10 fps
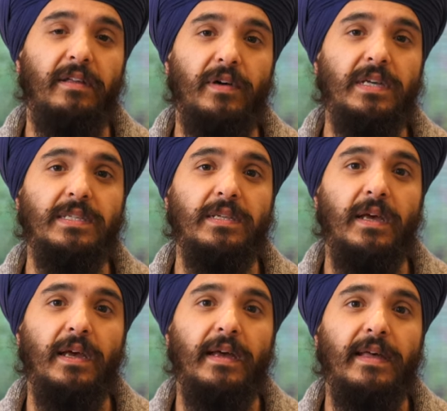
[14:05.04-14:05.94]
of us,
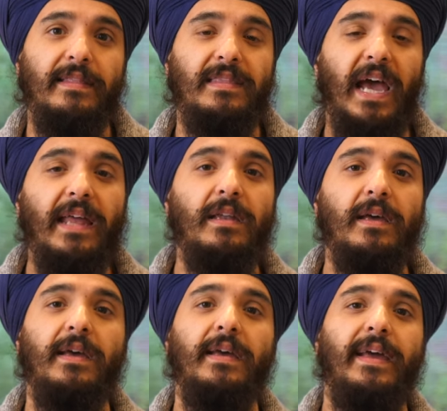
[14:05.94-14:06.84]
then
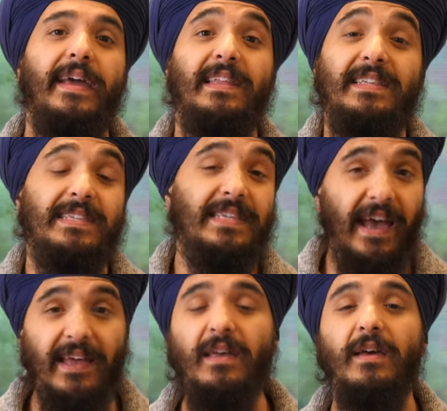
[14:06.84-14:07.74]
it is
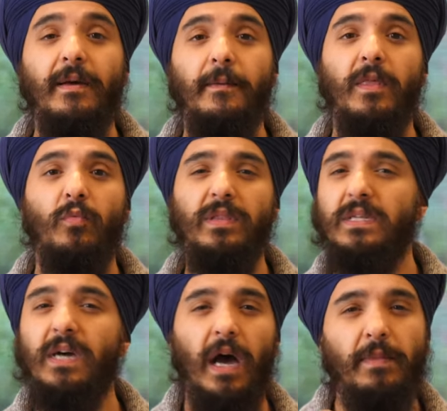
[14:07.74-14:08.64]
said when the
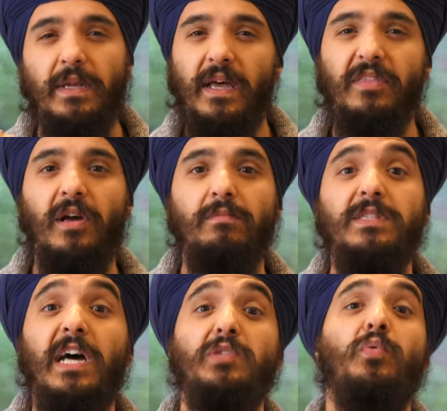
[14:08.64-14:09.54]
time of death comes,
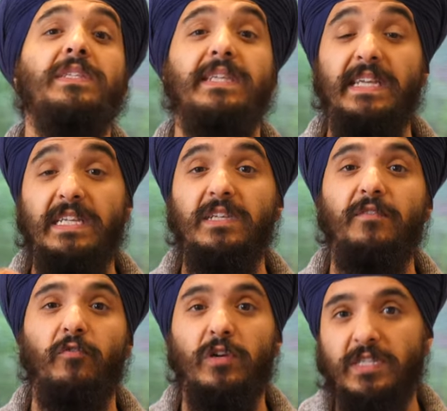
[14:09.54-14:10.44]
that's what's easy
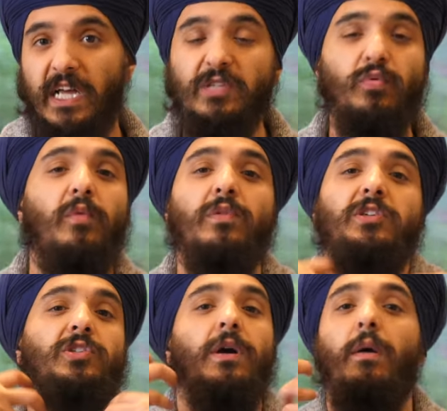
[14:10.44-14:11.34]
for us. That's what will
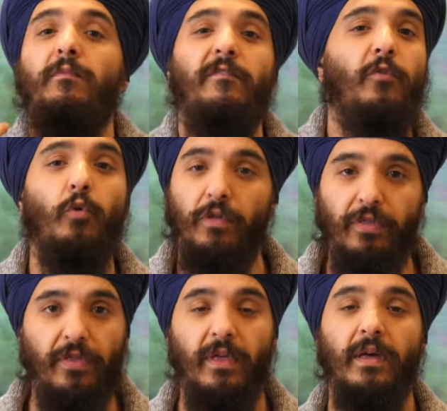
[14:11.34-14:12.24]
just come
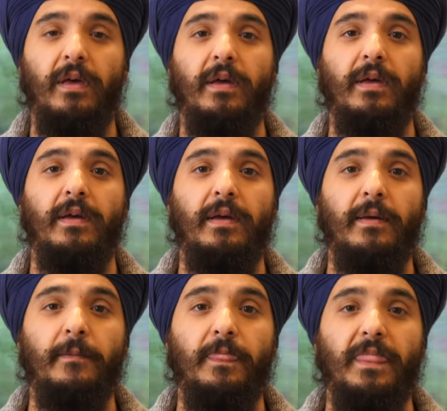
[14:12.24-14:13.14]
forth.
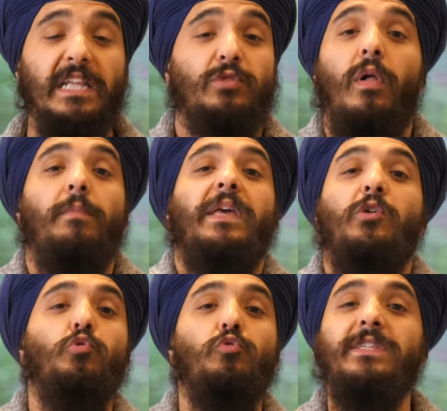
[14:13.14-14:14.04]
That's what will be
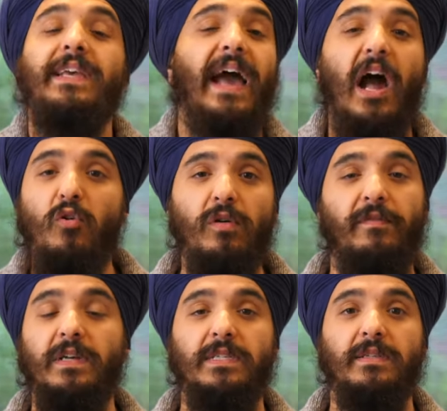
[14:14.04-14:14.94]
oozing out
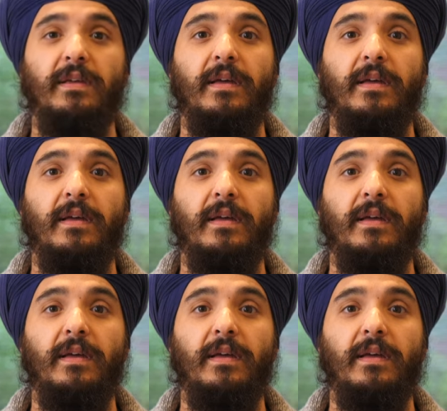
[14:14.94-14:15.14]
of us.